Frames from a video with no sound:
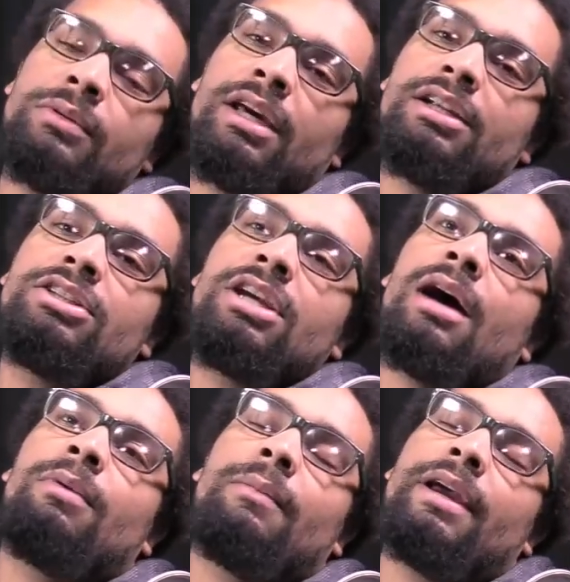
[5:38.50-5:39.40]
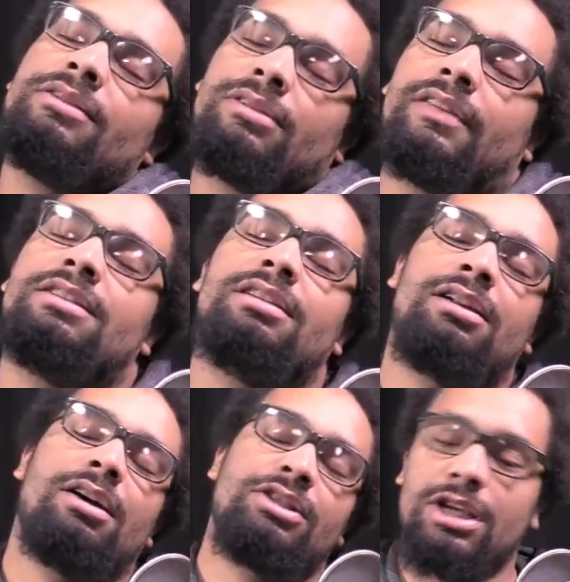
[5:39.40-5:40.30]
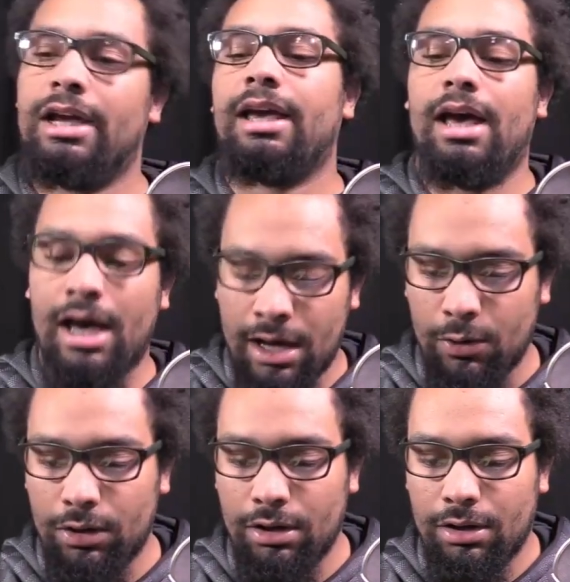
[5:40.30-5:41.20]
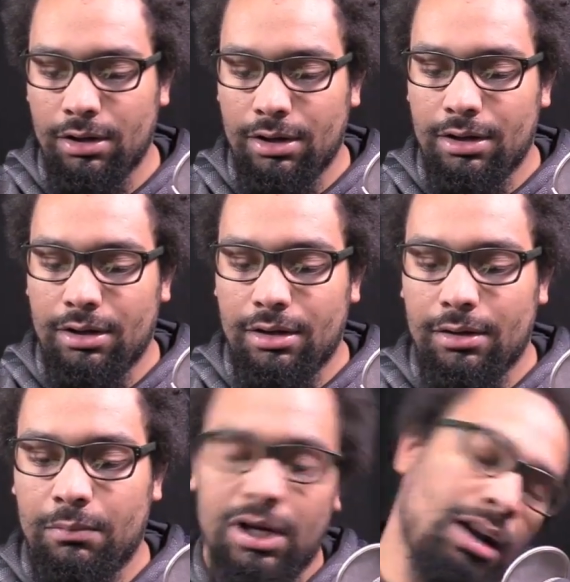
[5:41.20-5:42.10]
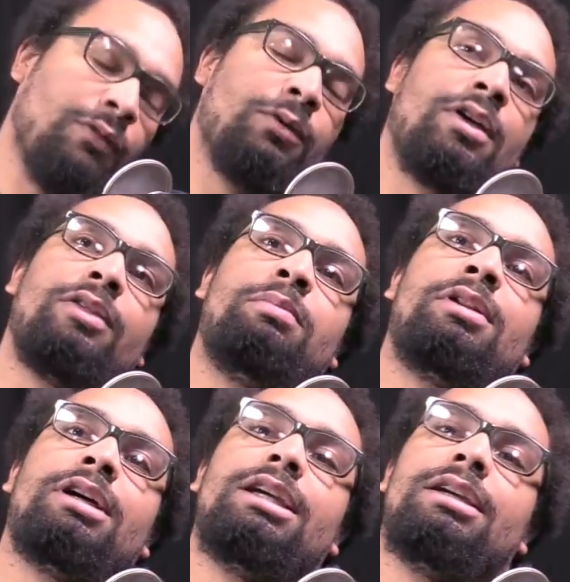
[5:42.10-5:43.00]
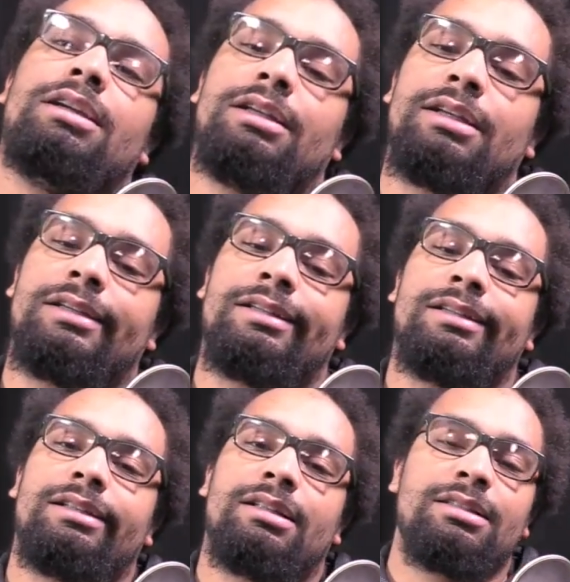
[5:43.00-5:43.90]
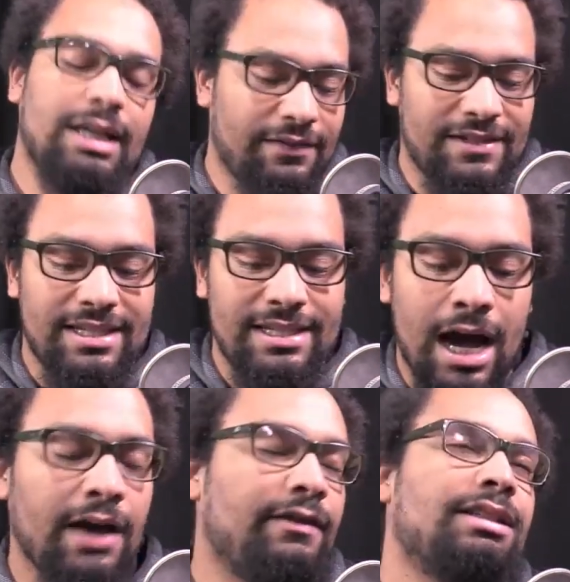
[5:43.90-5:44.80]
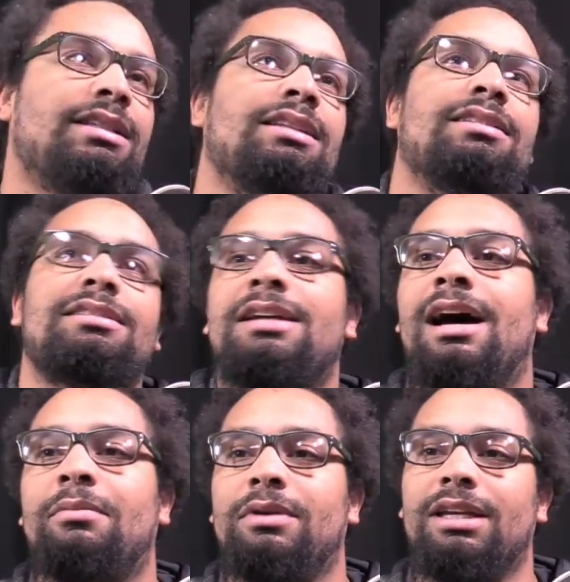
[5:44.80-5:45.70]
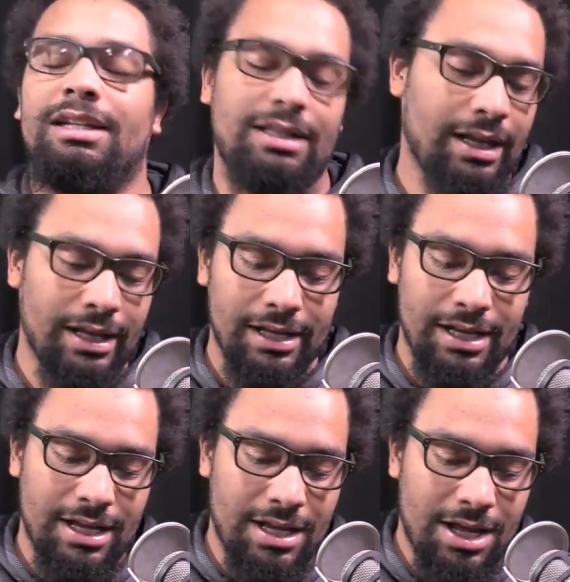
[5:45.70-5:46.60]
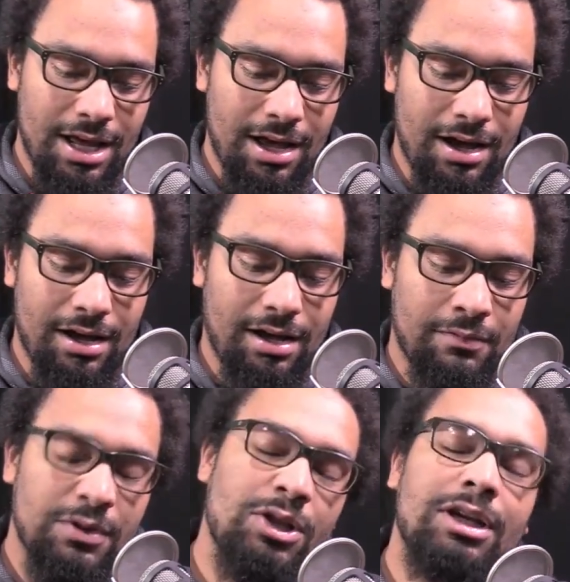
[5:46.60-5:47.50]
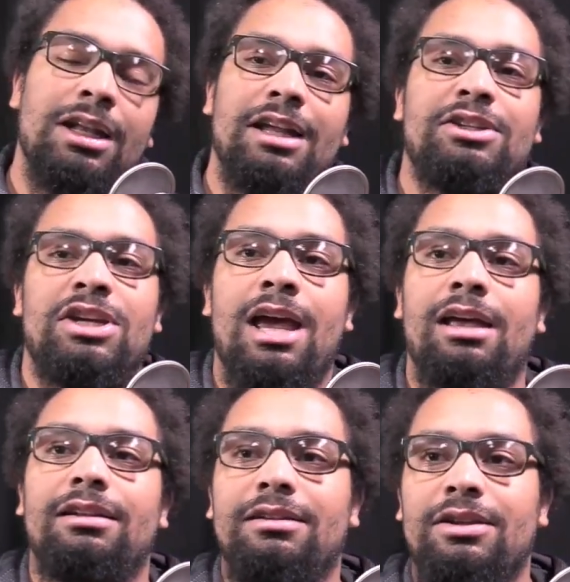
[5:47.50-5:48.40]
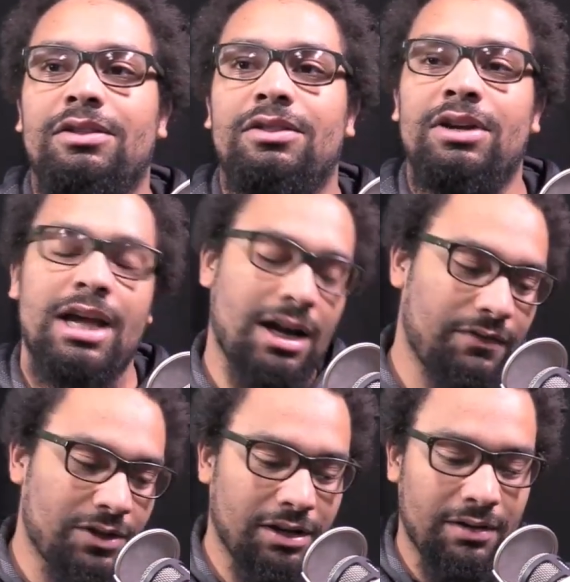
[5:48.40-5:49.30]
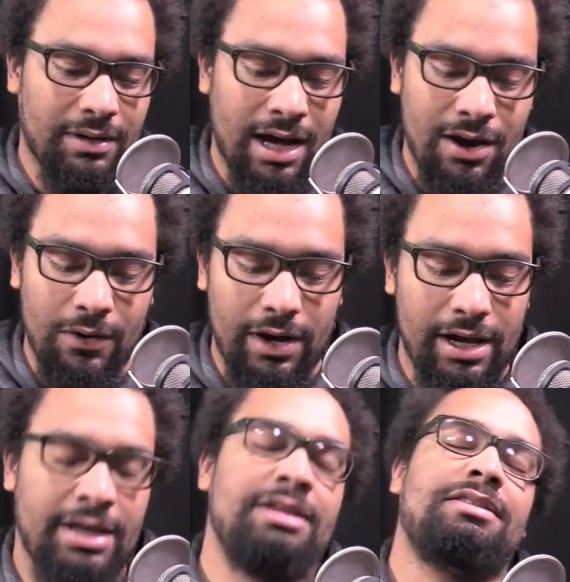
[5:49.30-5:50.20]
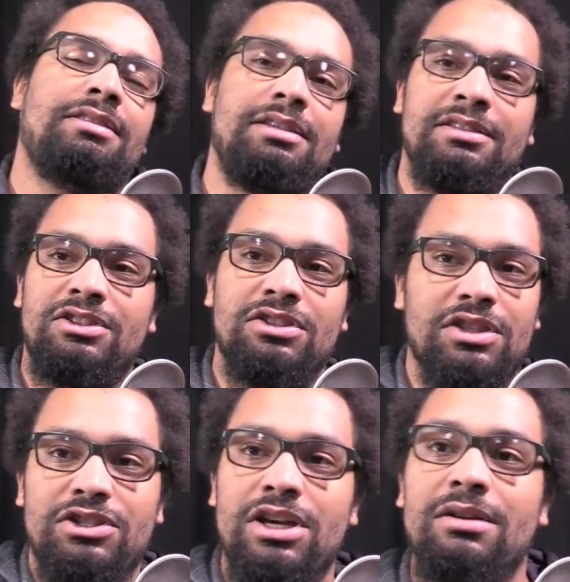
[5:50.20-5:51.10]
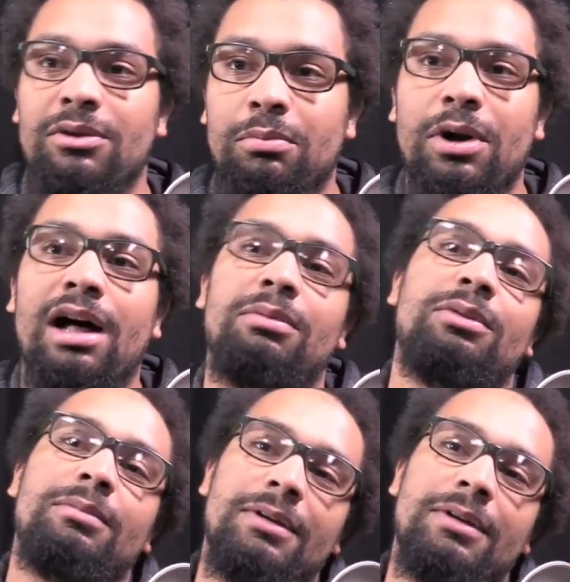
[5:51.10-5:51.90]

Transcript: we got a shop or a Patreon that you can all check out. But enough with all the plugging. Let's kind of dive into this topic. I've been looking at chat. They're kind of talking about how Ace is just the general problem.